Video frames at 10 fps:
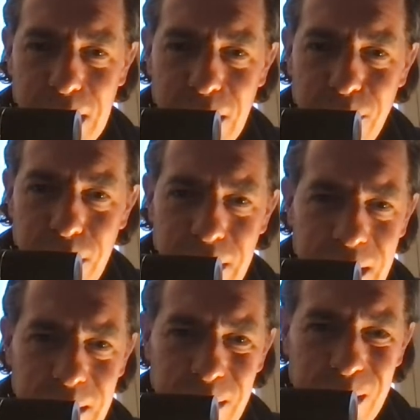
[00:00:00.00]
You
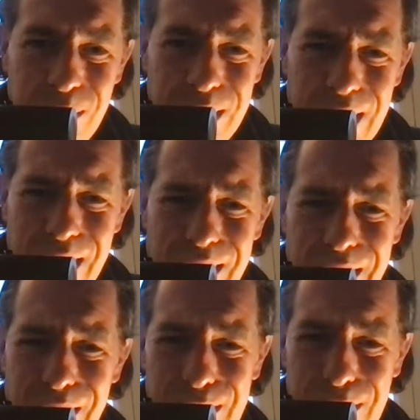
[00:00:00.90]
really are
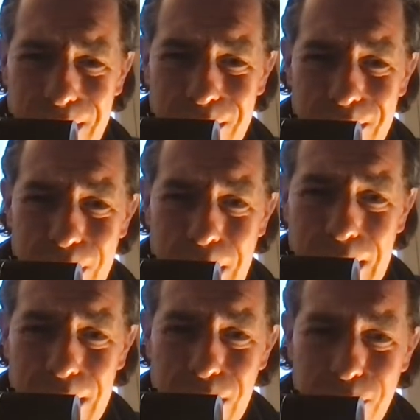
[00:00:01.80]
not doing very well
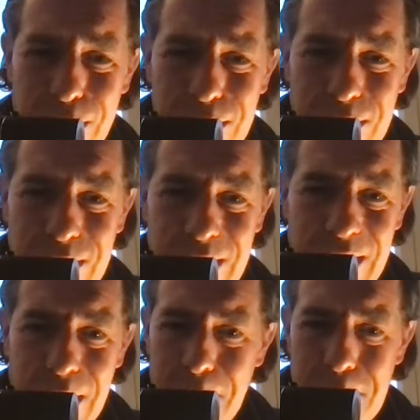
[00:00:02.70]
in your first.
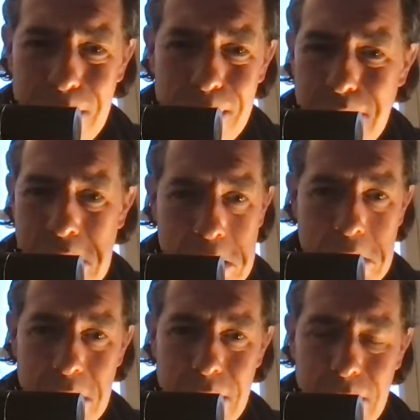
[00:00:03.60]
I
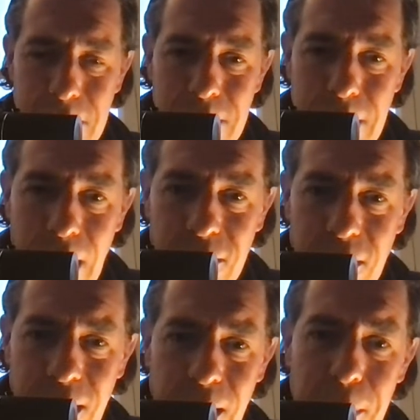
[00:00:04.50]
don't
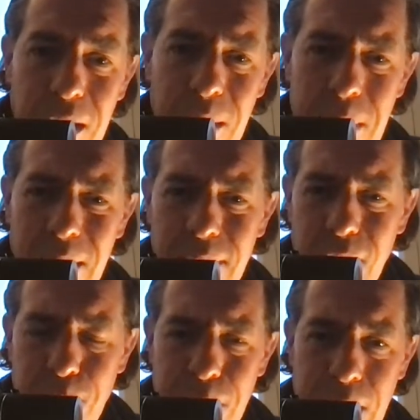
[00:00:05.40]
know how many months
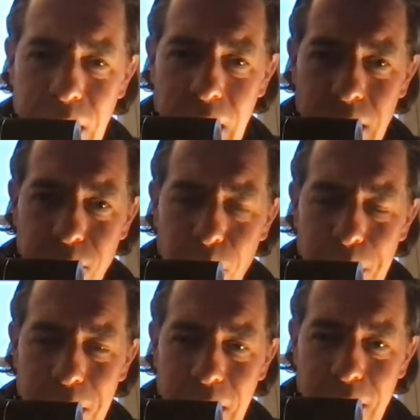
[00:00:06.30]
you've been there. You've not
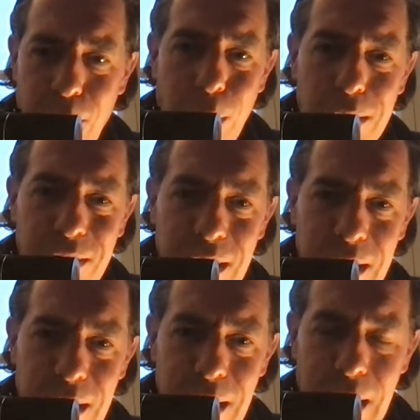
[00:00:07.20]
been there quite a
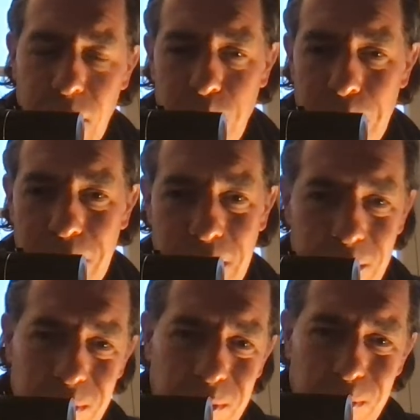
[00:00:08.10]
year yet, but
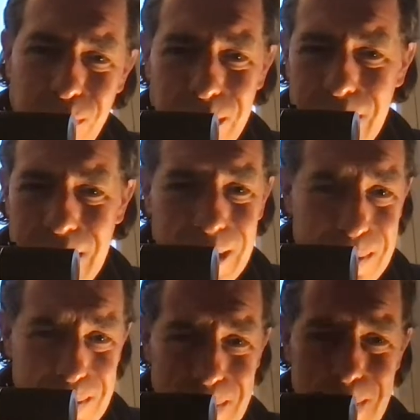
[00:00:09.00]
you've really
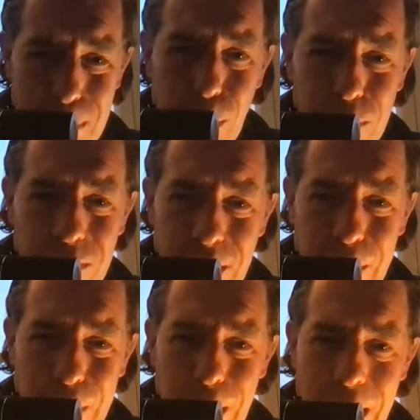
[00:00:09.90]
ballsed it
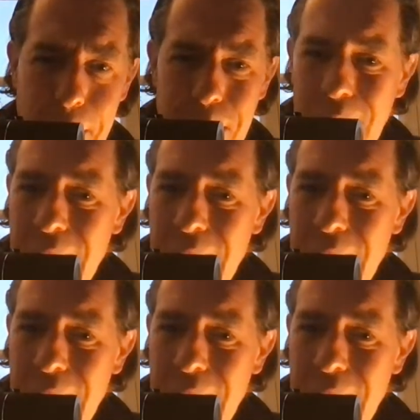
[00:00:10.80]
all up.